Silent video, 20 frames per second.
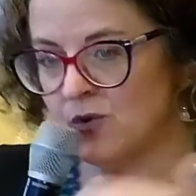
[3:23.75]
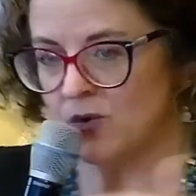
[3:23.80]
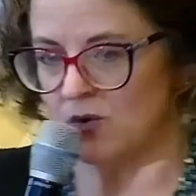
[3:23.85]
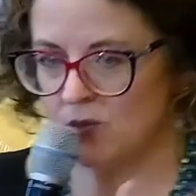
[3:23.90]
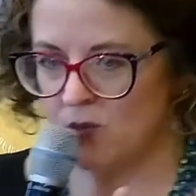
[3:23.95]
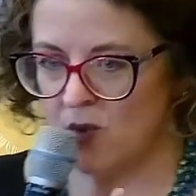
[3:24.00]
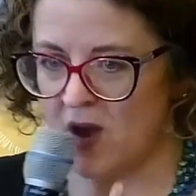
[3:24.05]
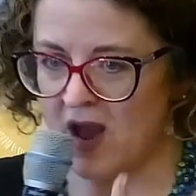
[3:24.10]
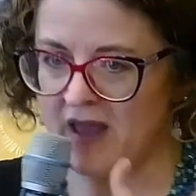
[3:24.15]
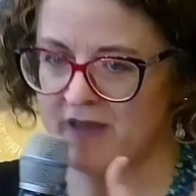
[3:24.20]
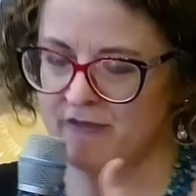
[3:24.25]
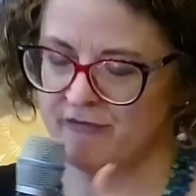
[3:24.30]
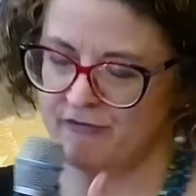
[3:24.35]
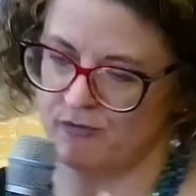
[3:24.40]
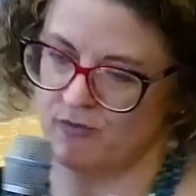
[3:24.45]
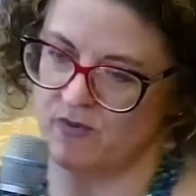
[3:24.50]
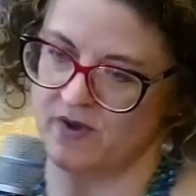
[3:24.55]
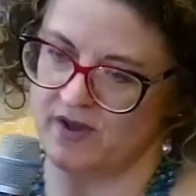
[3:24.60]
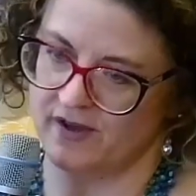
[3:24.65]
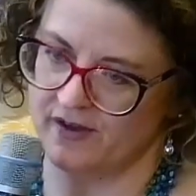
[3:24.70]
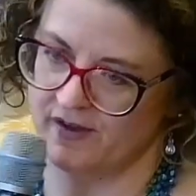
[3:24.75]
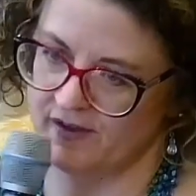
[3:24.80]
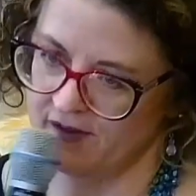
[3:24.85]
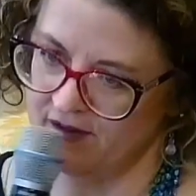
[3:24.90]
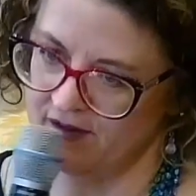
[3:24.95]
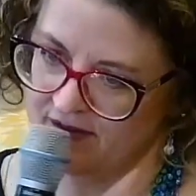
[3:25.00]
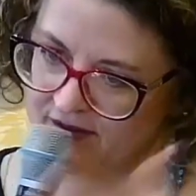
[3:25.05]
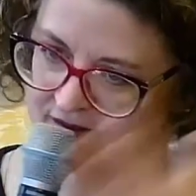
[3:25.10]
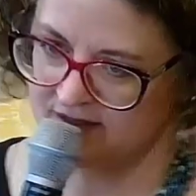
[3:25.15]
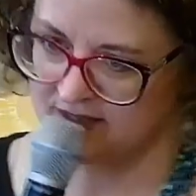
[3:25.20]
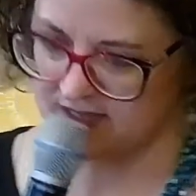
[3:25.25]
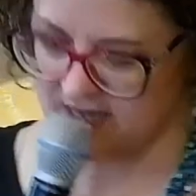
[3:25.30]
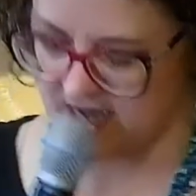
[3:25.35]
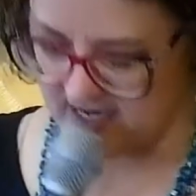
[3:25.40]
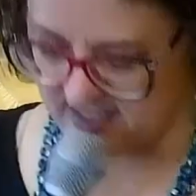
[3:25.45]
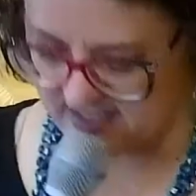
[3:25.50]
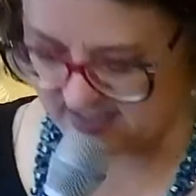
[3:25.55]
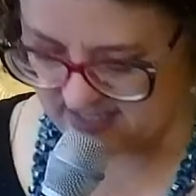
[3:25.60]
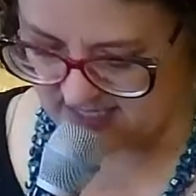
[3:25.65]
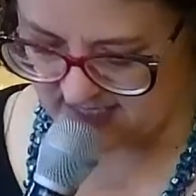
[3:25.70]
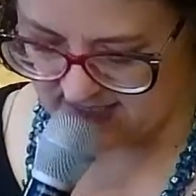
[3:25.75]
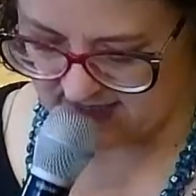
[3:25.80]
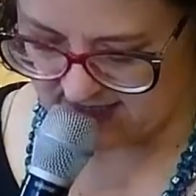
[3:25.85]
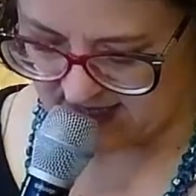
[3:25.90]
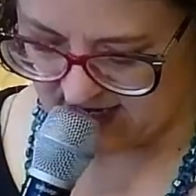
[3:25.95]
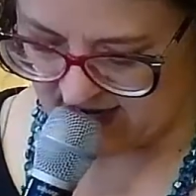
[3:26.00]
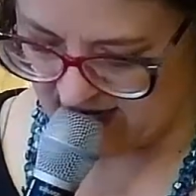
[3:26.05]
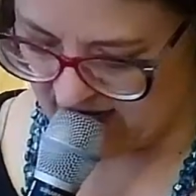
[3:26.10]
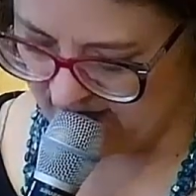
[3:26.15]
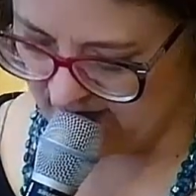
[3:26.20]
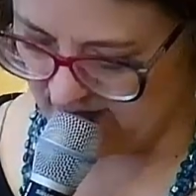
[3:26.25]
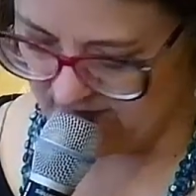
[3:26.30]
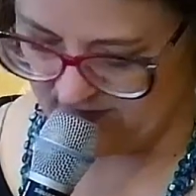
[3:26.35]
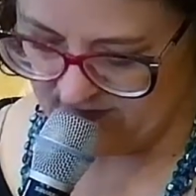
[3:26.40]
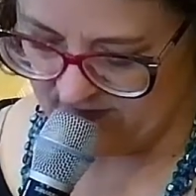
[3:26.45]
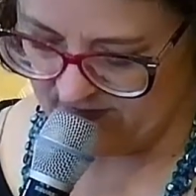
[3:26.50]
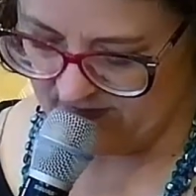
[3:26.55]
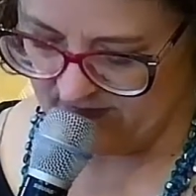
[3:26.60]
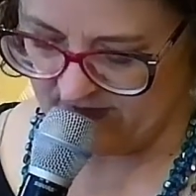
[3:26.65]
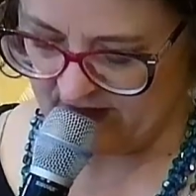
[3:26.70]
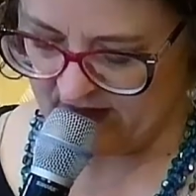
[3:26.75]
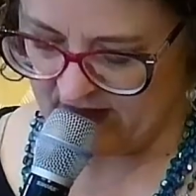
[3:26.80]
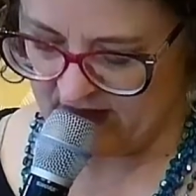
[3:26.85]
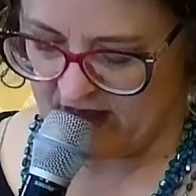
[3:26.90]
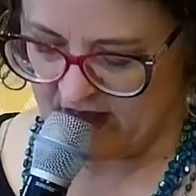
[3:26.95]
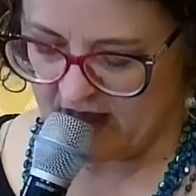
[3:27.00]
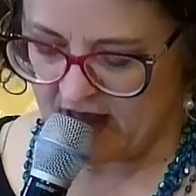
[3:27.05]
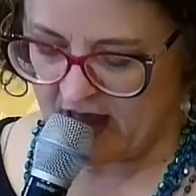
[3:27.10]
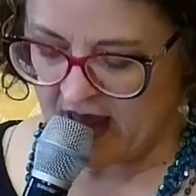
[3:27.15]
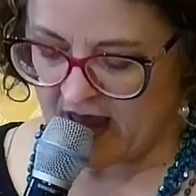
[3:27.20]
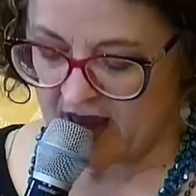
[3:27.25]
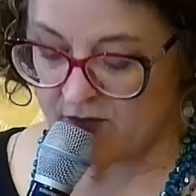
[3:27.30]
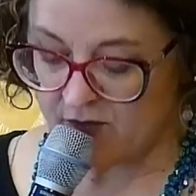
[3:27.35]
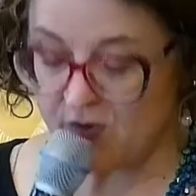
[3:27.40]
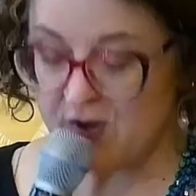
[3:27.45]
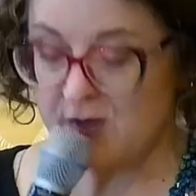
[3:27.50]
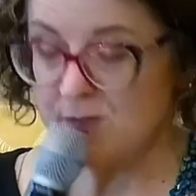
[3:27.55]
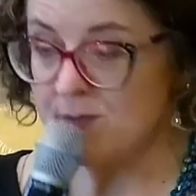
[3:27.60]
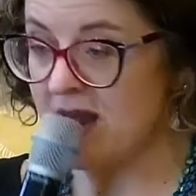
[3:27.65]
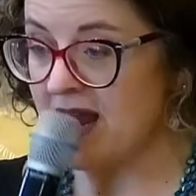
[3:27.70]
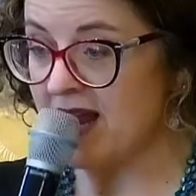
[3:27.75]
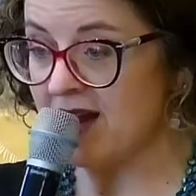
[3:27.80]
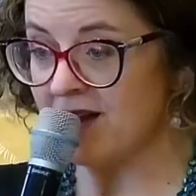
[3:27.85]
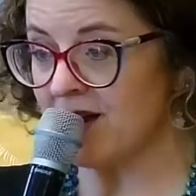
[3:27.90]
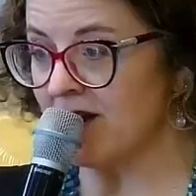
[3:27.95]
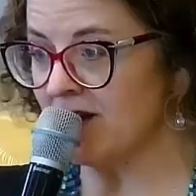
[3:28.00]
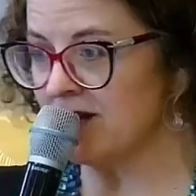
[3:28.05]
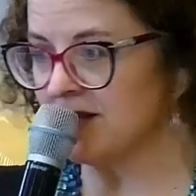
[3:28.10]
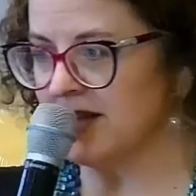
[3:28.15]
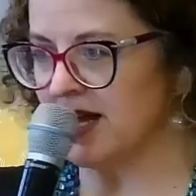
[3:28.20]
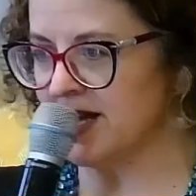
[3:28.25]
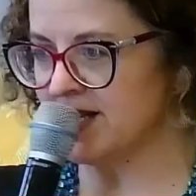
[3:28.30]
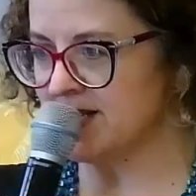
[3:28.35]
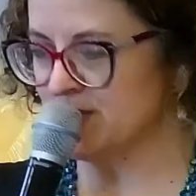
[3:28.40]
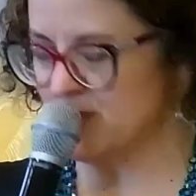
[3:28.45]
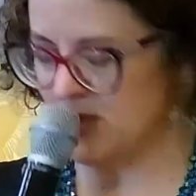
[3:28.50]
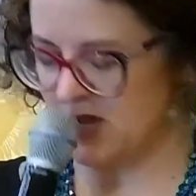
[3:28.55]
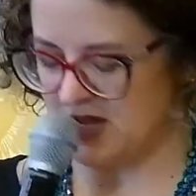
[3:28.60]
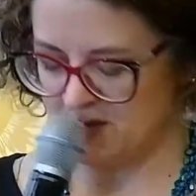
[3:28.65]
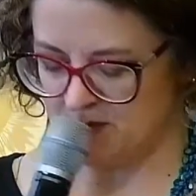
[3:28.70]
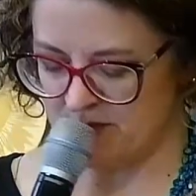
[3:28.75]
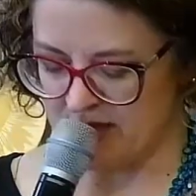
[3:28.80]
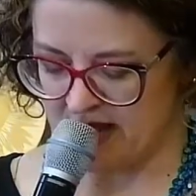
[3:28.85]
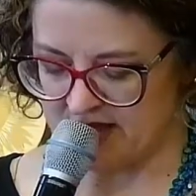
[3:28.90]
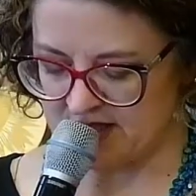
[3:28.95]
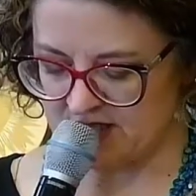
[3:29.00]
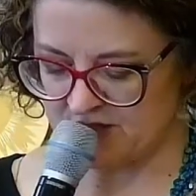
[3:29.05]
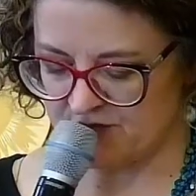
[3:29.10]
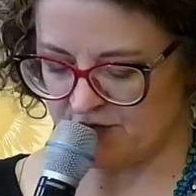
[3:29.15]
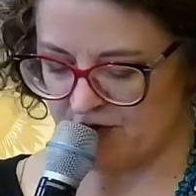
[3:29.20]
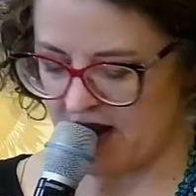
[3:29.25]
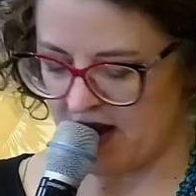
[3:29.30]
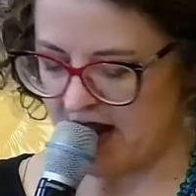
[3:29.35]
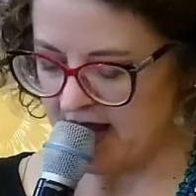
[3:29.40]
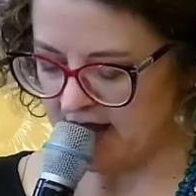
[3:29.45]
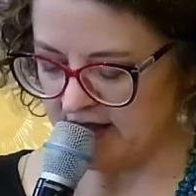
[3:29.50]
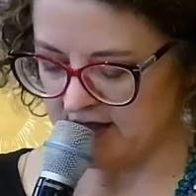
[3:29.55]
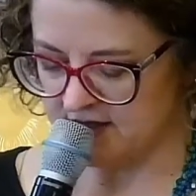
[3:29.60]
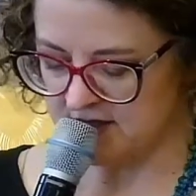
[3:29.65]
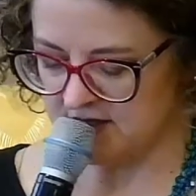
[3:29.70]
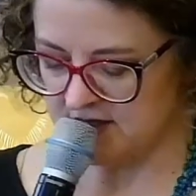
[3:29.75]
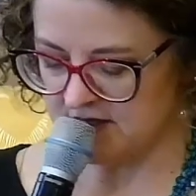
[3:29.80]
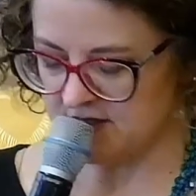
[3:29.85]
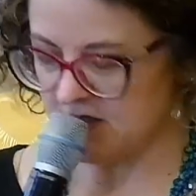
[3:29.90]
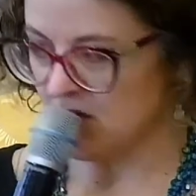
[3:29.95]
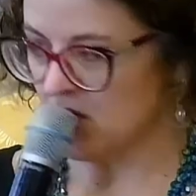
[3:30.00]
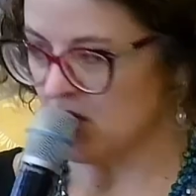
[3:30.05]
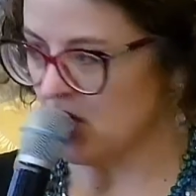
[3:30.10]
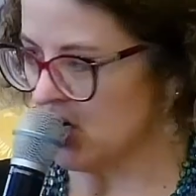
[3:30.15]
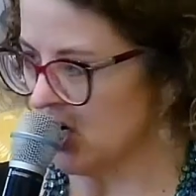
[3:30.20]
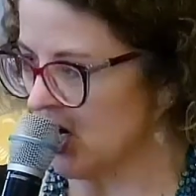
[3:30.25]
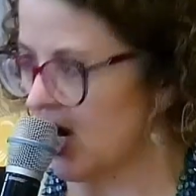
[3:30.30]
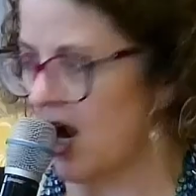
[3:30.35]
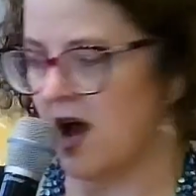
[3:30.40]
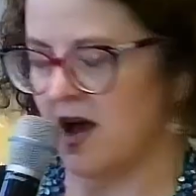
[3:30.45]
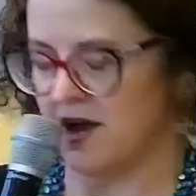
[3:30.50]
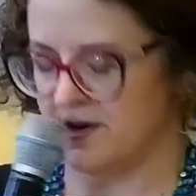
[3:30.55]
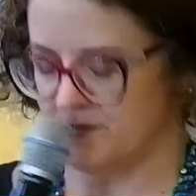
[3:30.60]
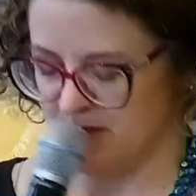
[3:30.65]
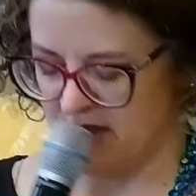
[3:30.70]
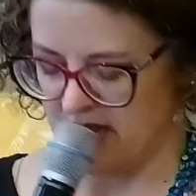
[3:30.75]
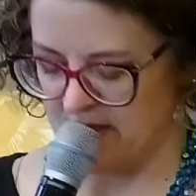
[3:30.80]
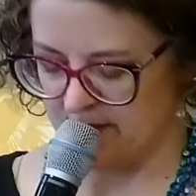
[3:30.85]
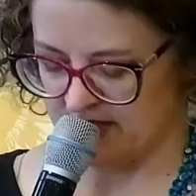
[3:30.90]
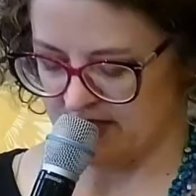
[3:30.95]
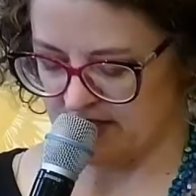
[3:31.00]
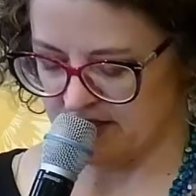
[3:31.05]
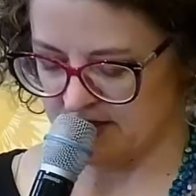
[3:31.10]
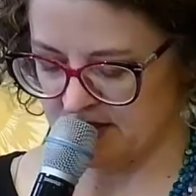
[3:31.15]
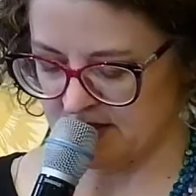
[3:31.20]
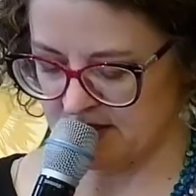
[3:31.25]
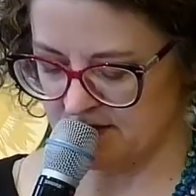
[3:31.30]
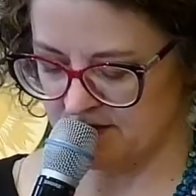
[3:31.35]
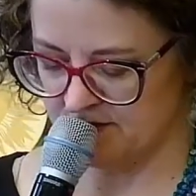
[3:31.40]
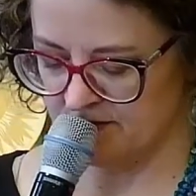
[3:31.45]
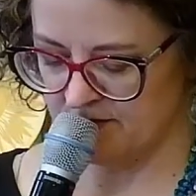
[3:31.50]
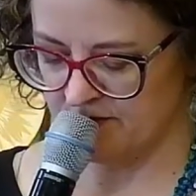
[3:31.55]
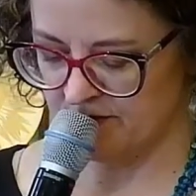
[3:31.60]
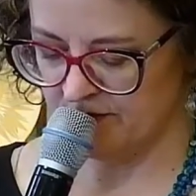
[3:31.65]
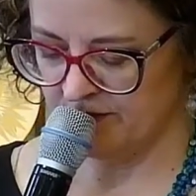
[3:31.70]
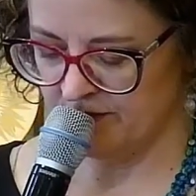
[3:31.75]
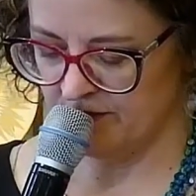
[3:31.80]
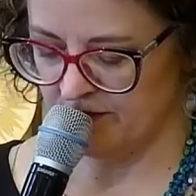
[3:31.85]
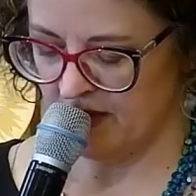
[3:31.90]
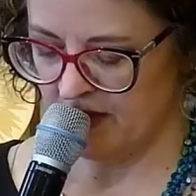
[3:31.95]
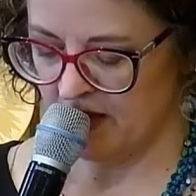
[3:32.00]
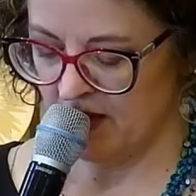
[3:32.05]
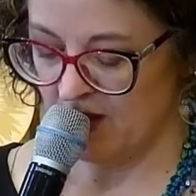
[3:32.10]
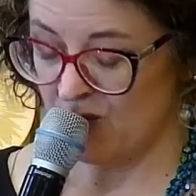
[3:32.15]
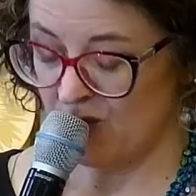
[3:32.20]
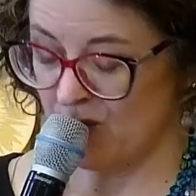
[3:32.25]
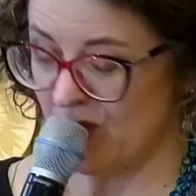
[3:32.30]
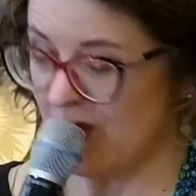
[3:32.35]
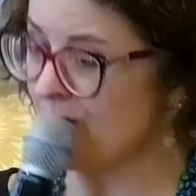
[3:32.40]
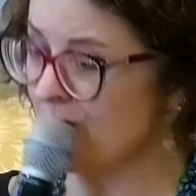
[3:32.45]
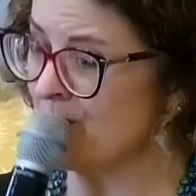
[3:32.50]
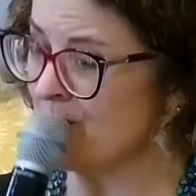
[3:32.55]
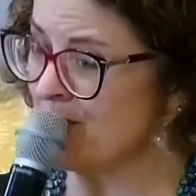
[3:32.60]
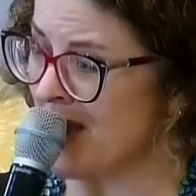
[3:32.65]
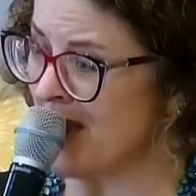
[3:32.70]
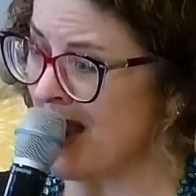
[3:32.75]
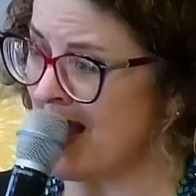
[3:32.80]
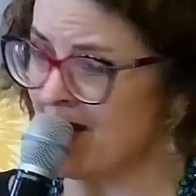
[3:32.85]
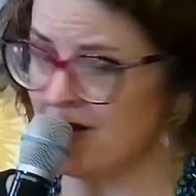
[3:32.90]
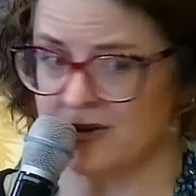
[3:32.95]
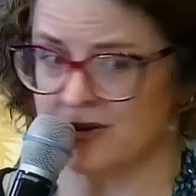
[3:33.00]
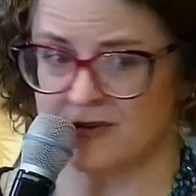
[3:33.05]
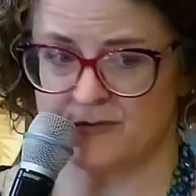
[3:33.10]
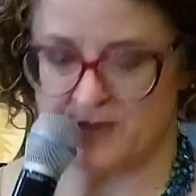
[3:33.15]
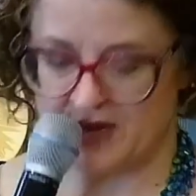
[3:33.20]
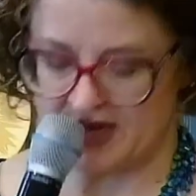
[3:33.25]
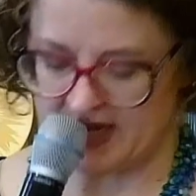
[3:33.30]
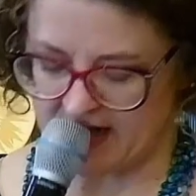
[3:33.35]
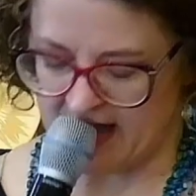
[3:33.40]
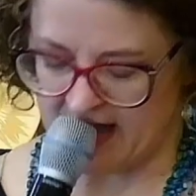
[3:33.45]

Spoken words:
But in middle school, when our oldest tried on different sexualities like bi or lesbian, we shrugged and said, "That's great, it's time for dinner."